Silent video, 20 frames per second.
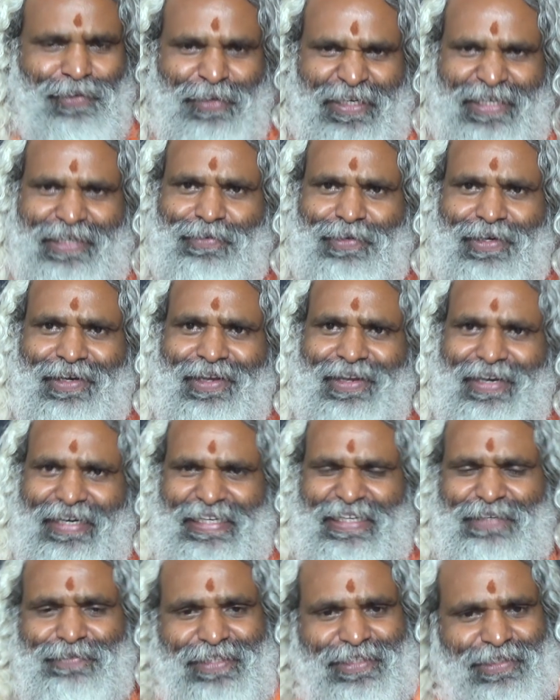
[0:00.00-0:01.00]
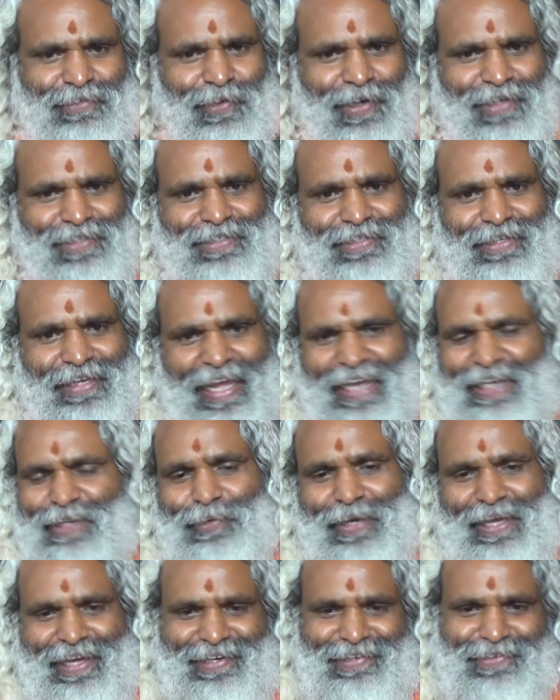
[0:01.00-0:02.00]
we never leave this verse
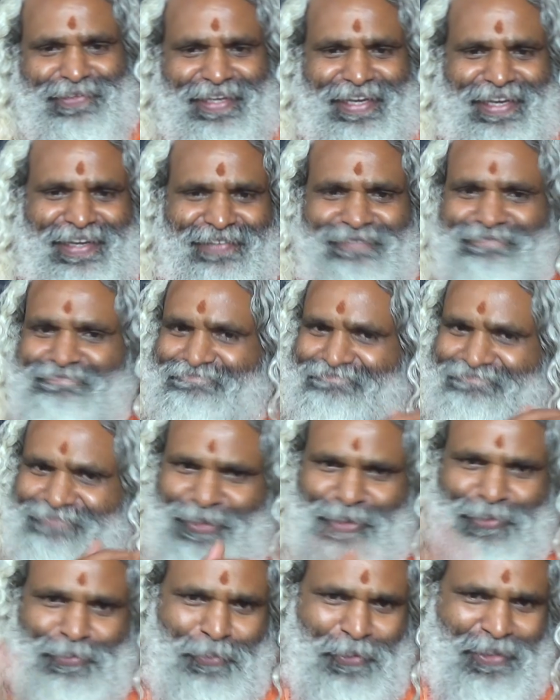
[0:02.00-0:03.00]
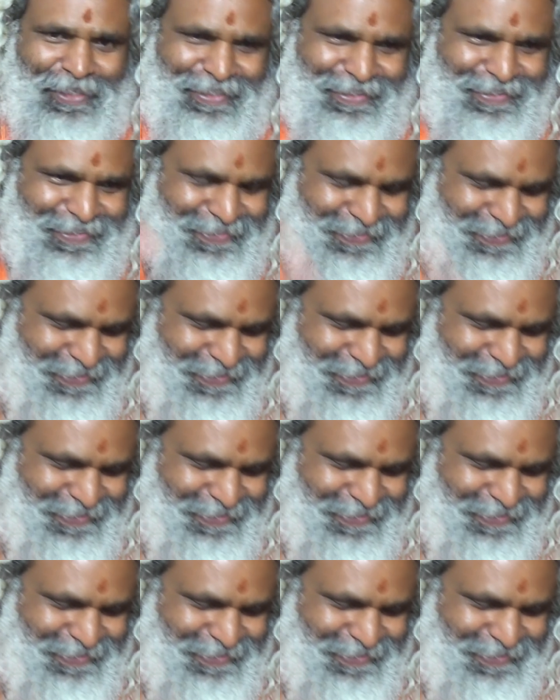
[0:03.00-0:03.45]
anywhere, okay? We quote.